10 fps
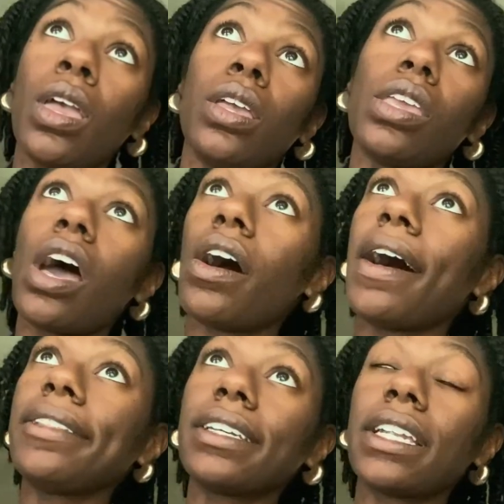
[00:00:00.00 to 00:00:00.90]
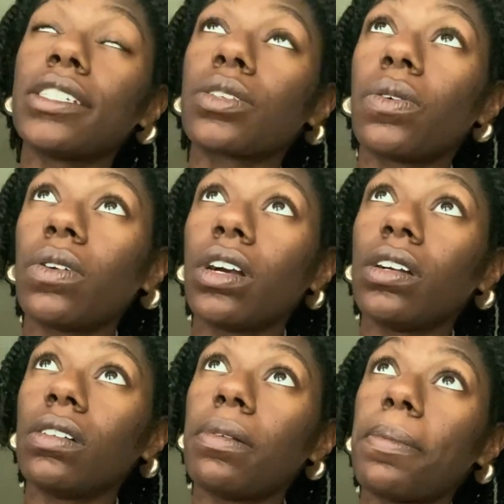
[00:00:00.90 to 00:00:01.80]
y'all, I look at that
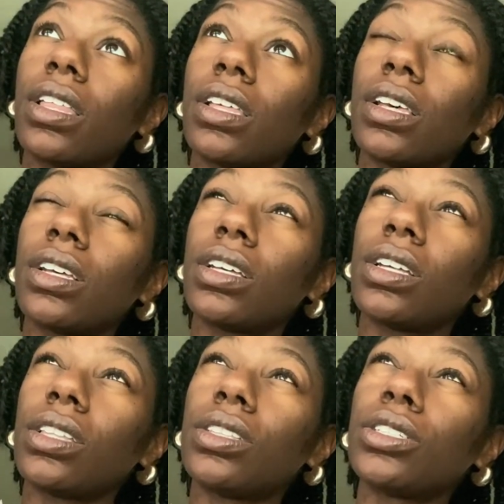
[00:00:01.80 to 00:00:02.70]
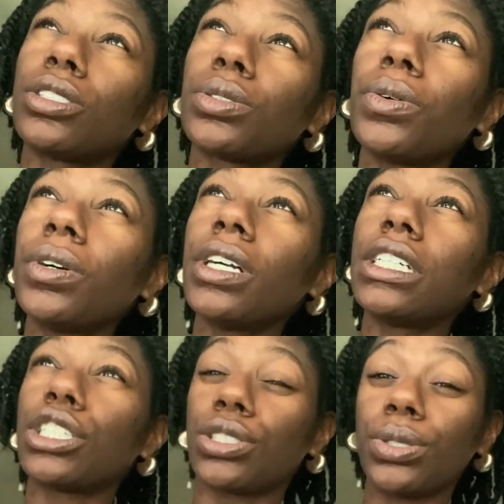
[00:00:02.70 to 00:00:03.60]
score. The score
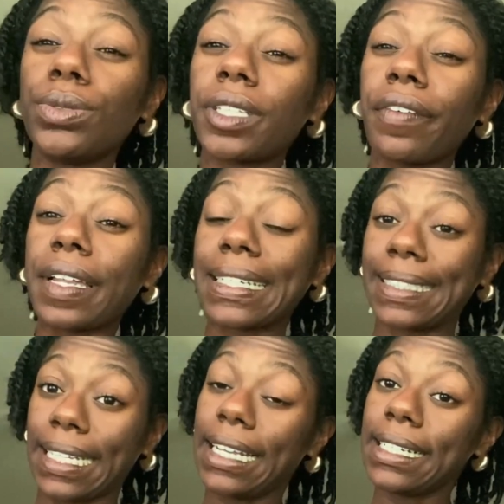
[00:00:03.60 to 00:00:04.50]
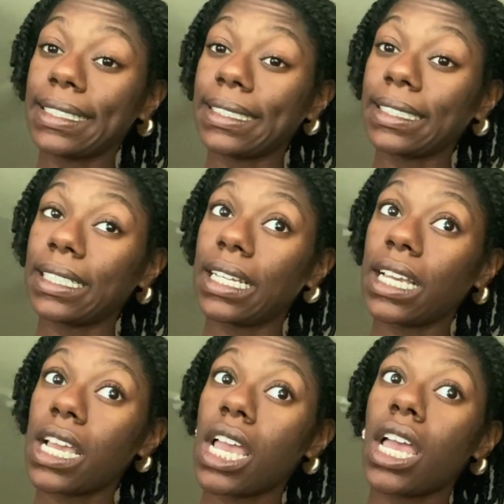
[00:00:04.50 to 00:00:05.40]
is a 276.
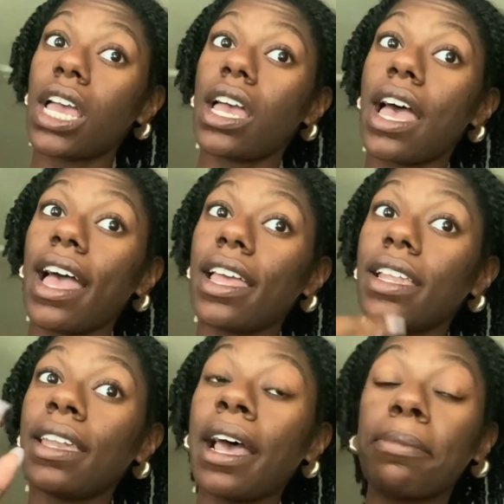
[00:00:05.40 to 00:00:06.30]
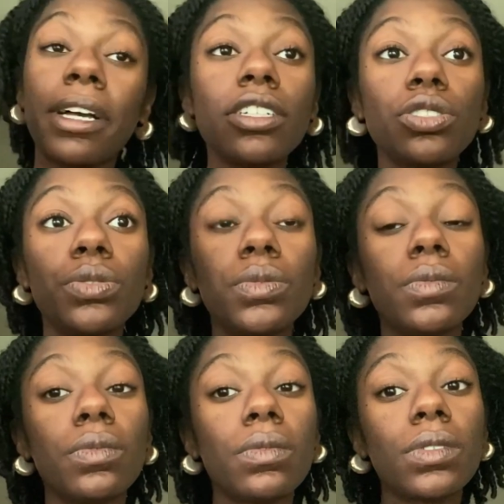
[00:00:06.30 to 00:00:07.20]
Now, mind
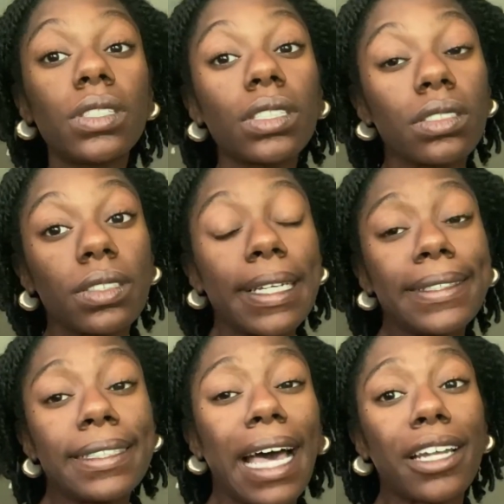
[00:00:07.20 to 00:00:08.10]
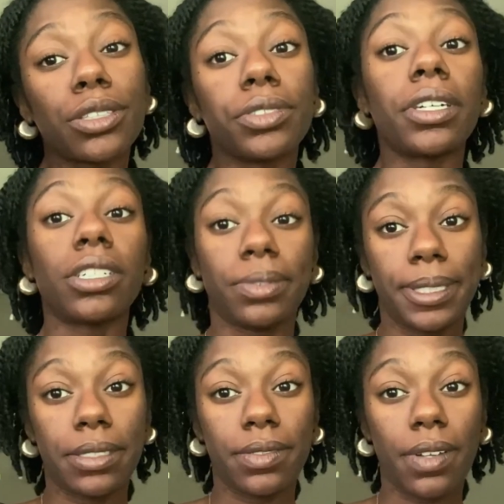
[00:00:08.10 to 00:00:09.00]
you, the test is out of
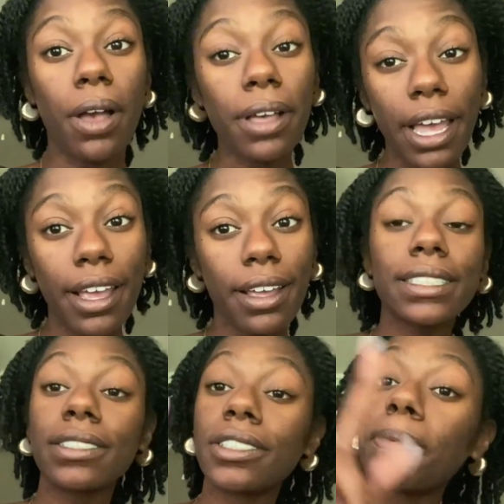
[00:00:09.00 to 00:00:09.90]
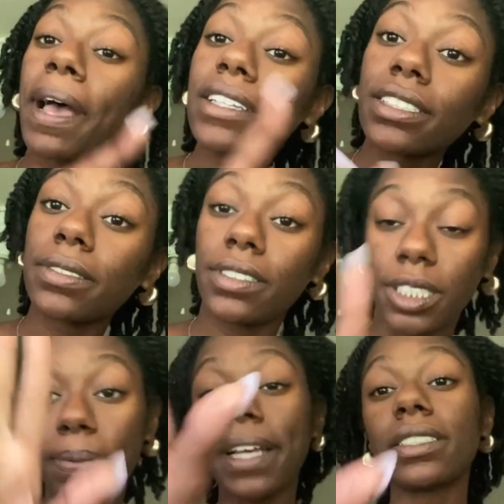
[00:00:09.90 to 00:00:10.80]
300. Okay, to pass
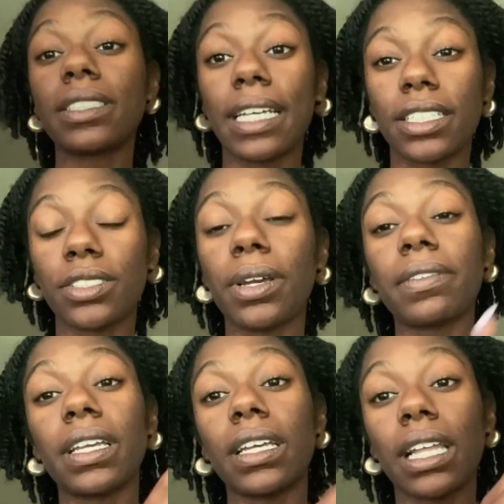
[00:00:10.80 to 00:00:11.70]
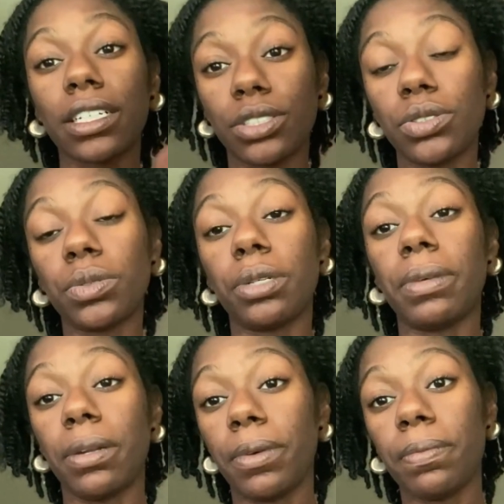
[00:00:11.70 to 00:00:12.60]
the test, you have to get like a 220
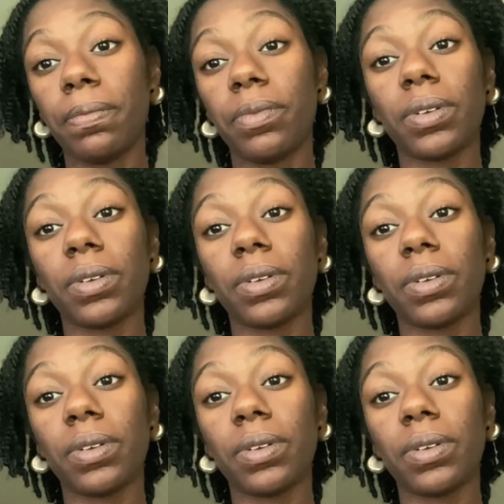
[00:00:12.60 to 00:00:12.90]
minimum for